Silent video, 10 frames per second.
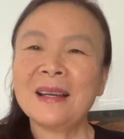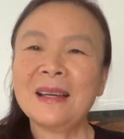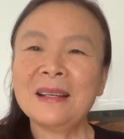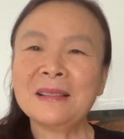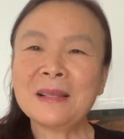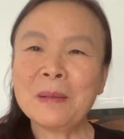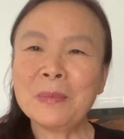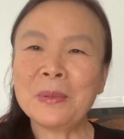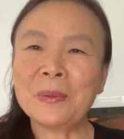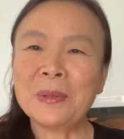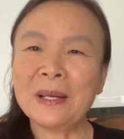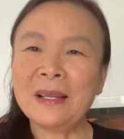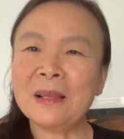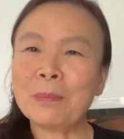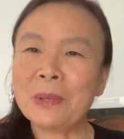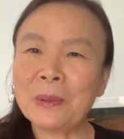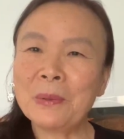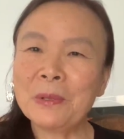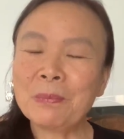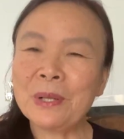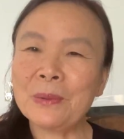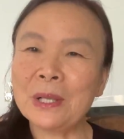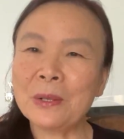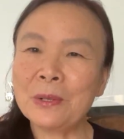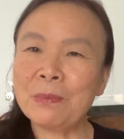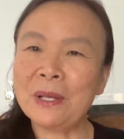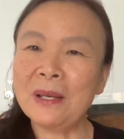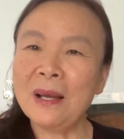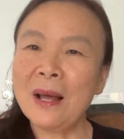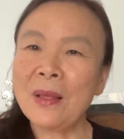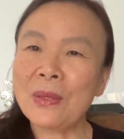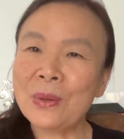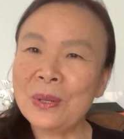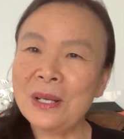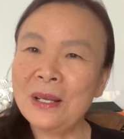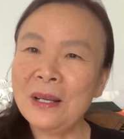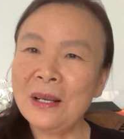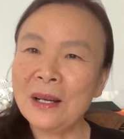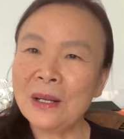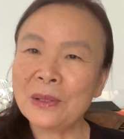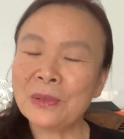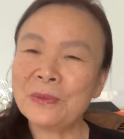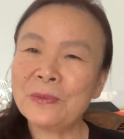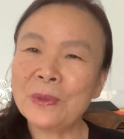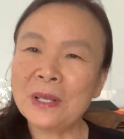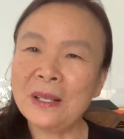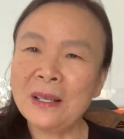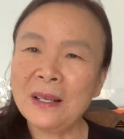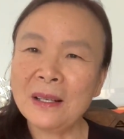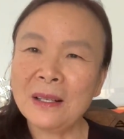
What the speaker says: An ensemble in the Baroque period could be 30 to 40